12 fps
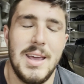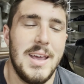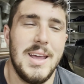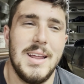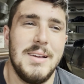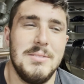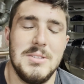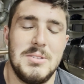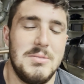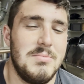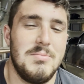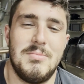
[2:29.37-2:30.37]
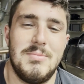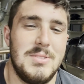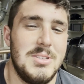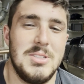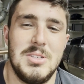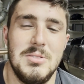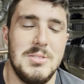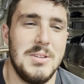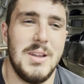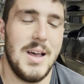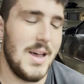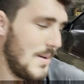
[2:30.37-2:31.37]
and I was just using
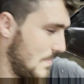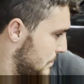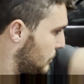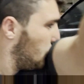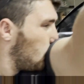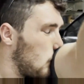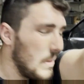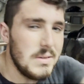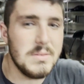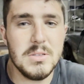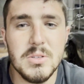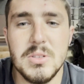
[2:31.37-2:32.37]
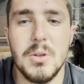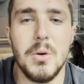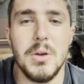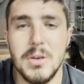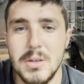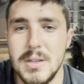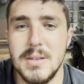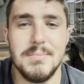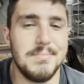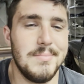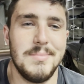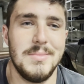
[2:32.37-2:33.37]
oil, and
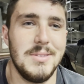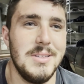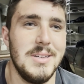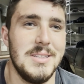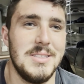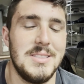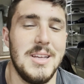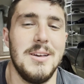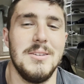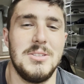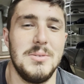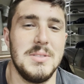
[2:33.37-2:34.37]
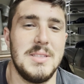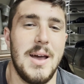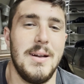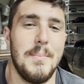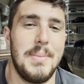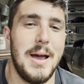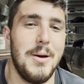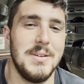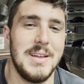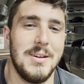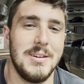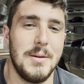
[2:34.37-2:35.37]
you could just tell she was down on power,
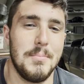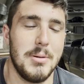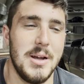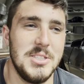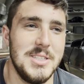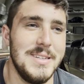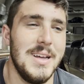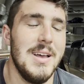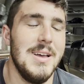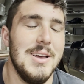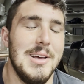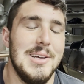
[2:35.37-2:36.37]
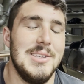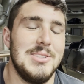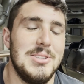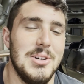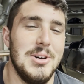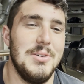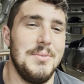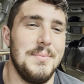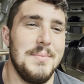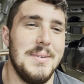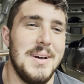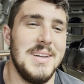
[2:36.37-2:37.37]
down on compression. So
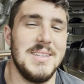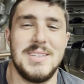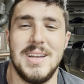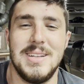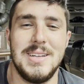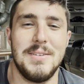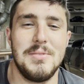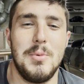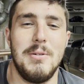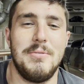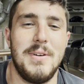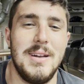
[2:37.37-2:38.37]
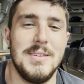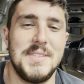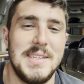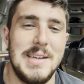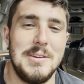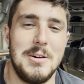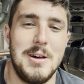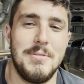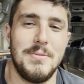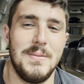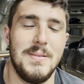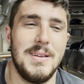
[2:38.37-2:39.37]
I decided to give her one final
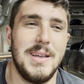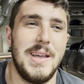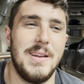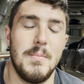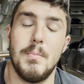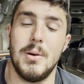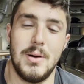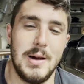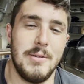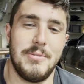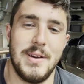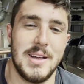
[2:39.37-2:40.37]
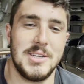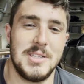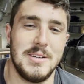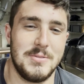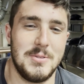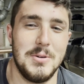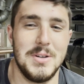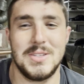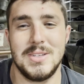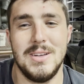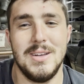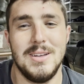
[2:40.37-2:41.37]
send-off in burnout fashion, of course.
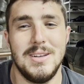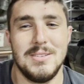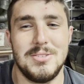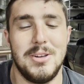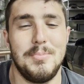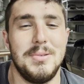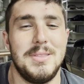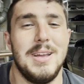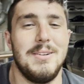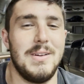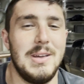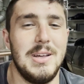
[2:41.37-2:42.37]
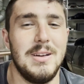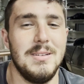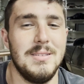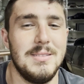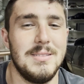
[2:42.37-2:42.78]
So I'll put that right here.